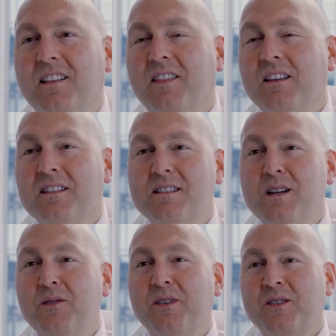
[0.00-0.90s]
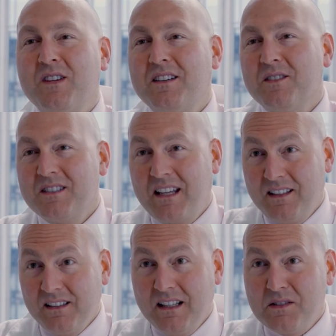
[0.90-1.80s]
The Cetaphil Gentle Skin
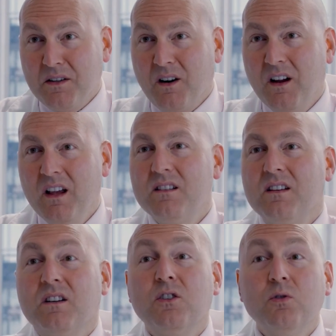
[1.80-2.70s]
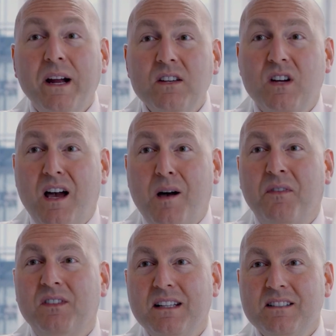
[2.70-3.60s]
Cleanser does a great job
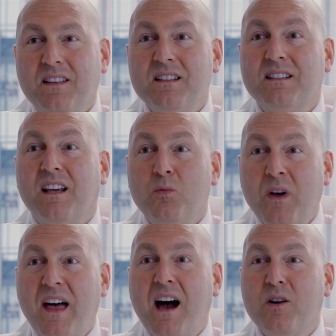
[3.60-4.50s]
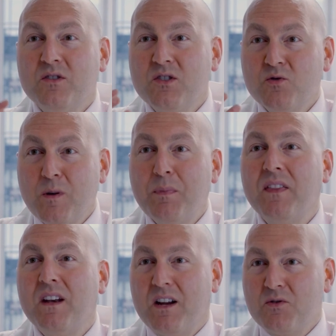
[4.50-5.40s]
of cleansing the skin without stripping
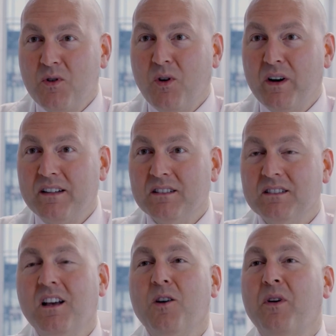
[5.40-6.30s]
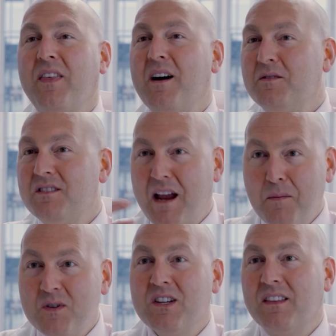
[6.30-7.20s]
the natural oils and without
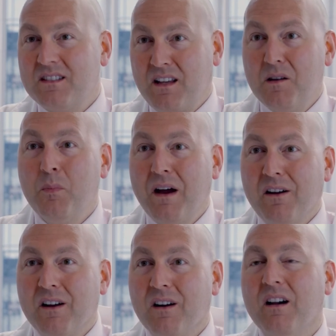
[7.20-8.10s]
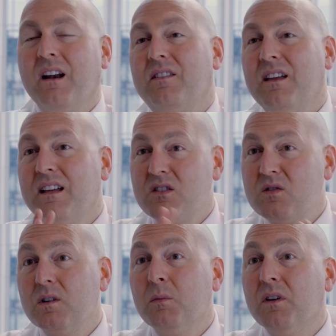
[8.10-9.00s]
damaging the skin barrier, and I think it's
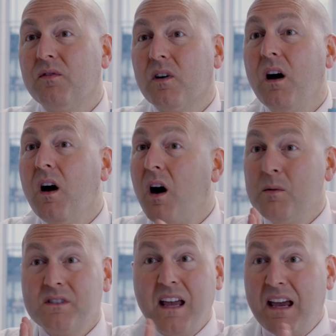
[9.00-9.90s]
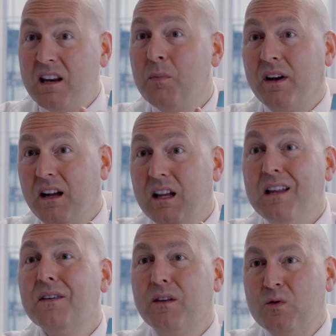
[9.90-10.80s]
suitable for almost anybody,
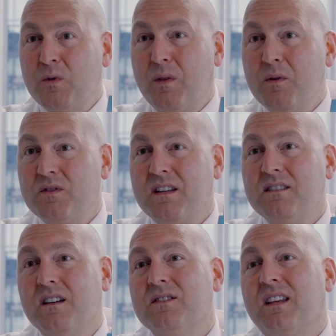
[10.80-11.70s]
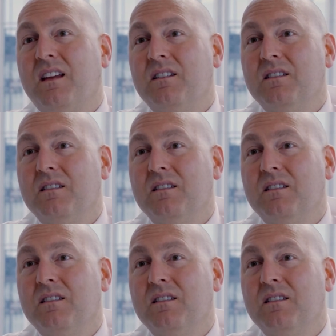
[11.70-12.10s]
even those with the most sensitive skin.